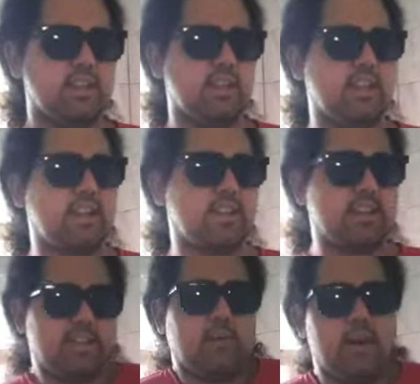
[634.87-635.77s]
Like,
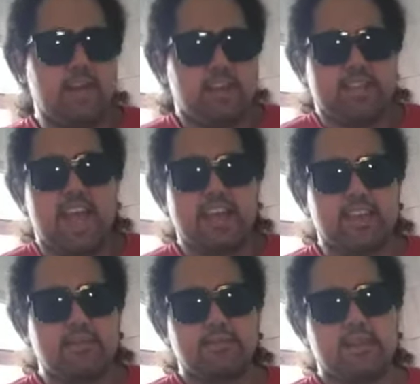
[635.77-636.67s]
because I wanted to attack
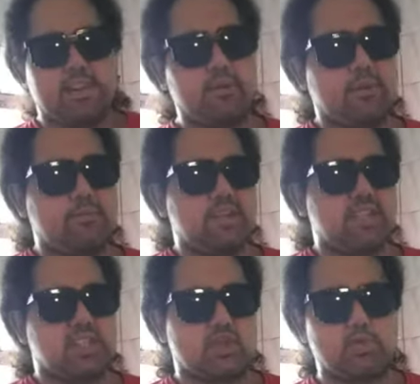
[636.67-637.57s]
him, but it would have been
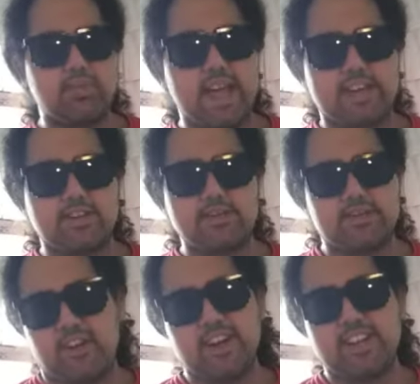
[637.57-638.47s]
just two black dudes
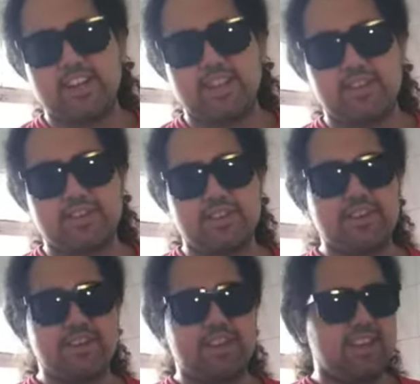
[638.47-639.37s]
fighting each other,
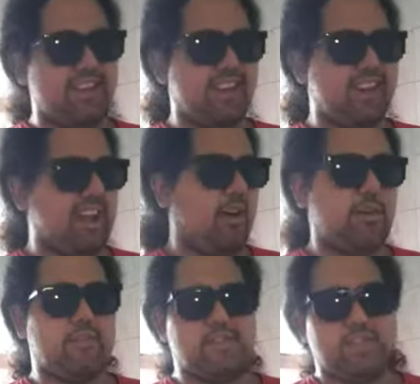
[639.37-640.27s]
and I
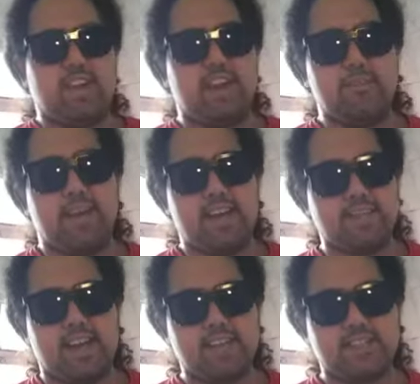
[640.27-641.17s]
would have just gotten my
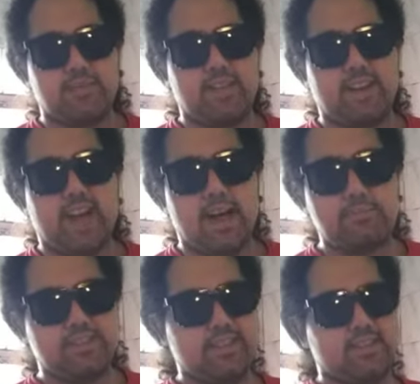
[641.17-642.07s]
ass iced by the
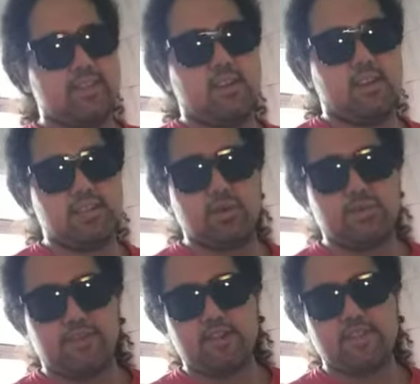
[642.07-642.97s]
cops, and then shoot
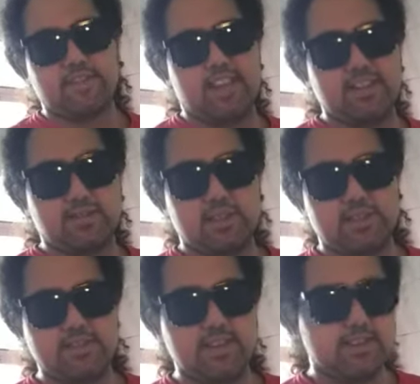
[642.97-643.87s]
first, ask
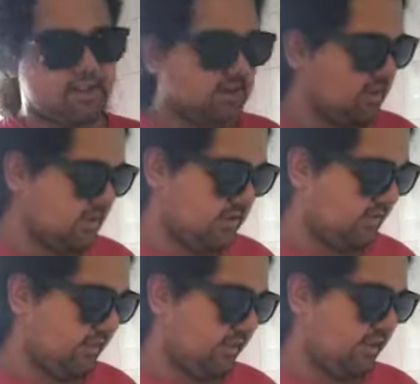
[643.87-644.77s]
questions later.
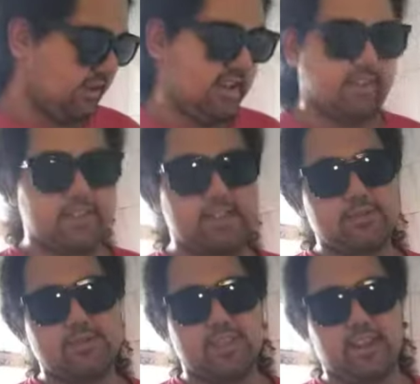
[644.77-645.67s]
Fuck that. And this
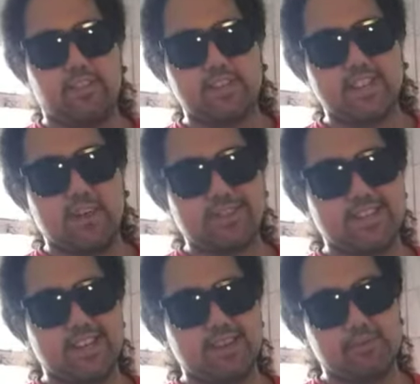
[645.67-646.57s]
was, like, on the south
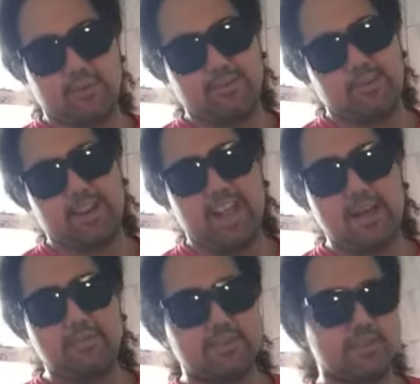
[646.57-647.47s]
side when it
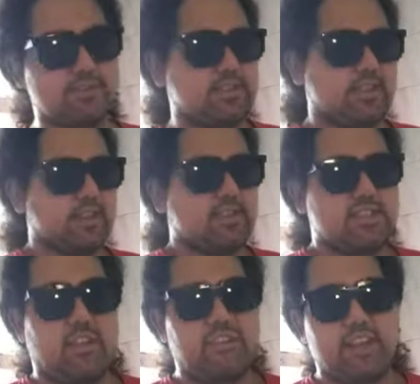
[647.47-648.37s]
happened, so it's like, there's
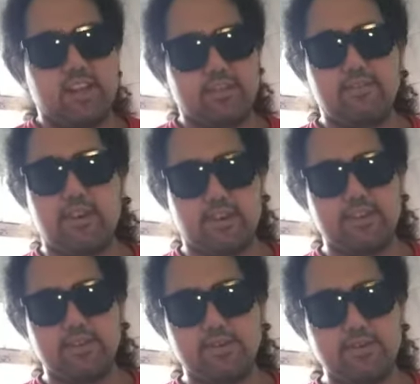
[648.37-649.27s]
nothing I could
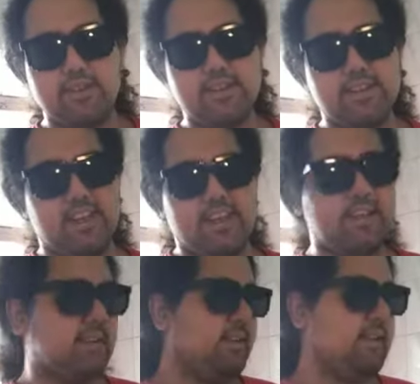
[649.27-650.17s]
fucking do.
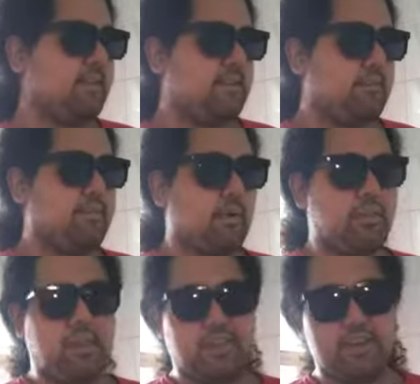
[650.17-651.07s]
Like,
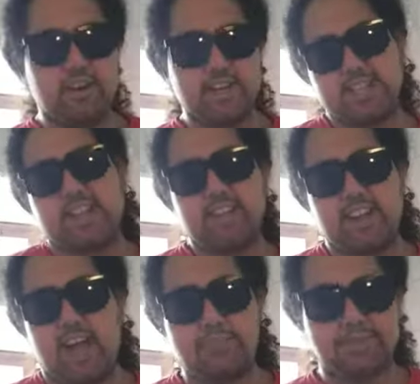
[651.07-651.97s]
both the thugs and the
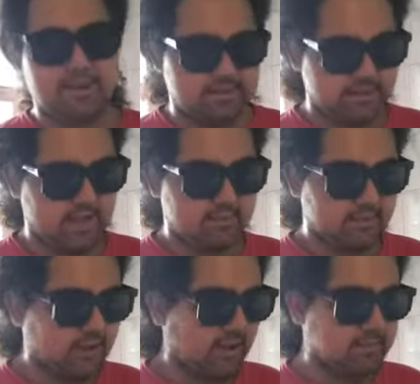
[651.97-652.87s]
cops are out to get
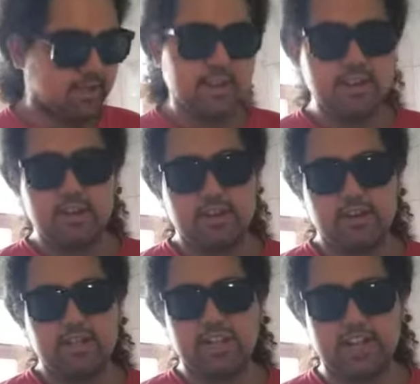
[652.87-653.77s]
me. I'm like, you're
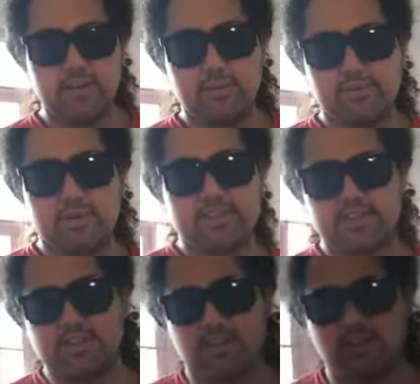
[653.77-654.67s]
a genuine person,
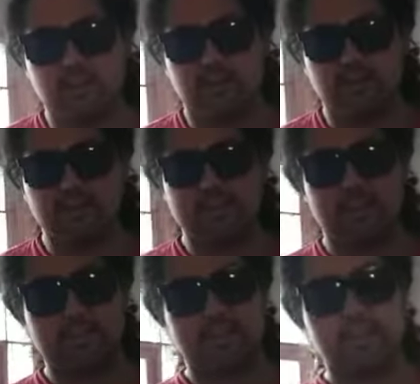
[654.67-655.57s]
you don't belong in the
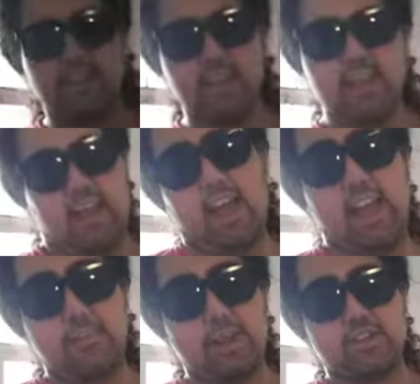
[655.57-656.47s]
south side.
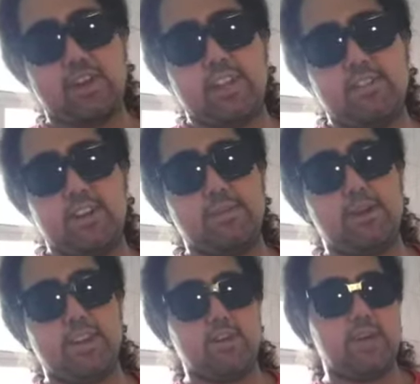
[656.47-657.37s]
I'm not trying to give
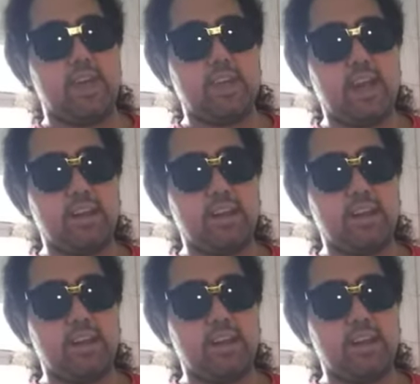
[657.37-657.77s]
anybody no hate.